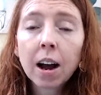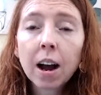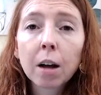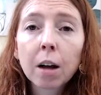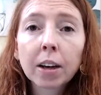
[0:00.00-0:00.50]

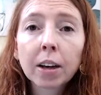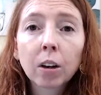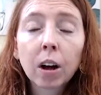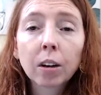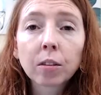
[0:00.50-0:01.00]
And you'll
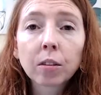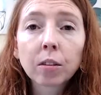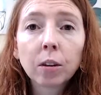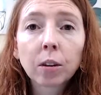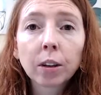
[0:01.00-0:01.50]
also
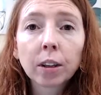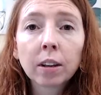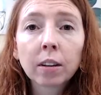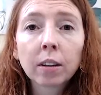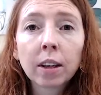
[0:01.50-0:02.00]

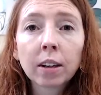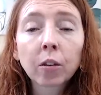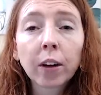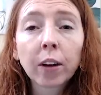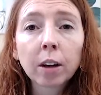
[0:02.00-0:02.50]
learn this
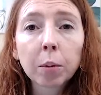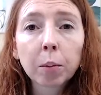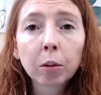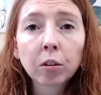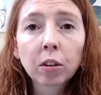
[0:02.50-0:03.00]
ground up
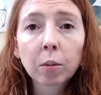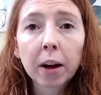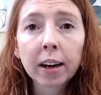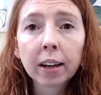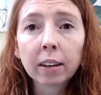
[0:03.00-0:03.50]
approach to the
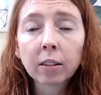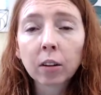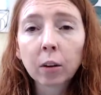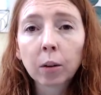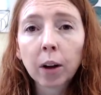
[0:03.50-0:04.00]
body.
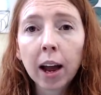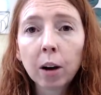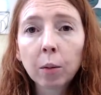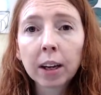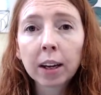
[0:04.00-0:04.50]
So how
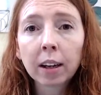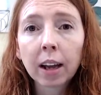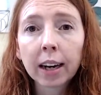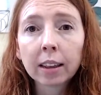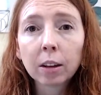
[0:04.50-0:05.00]
we can
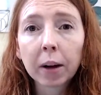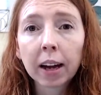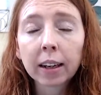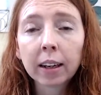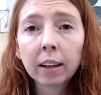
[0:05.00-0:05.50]
align the
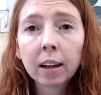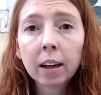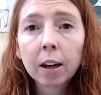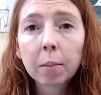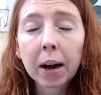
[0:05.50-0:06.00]
body
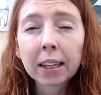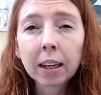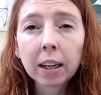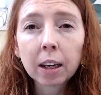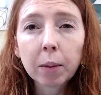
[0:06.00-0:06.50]
by
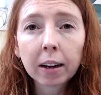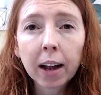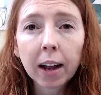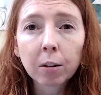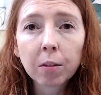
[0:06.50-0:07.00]
thinking about
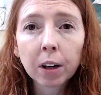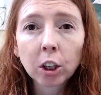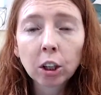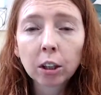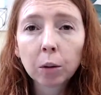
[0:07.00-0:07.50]
how it
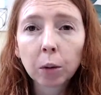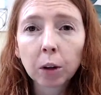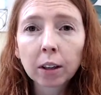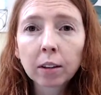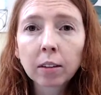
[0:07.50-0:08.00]
functionally
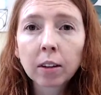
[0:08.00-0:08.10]
works.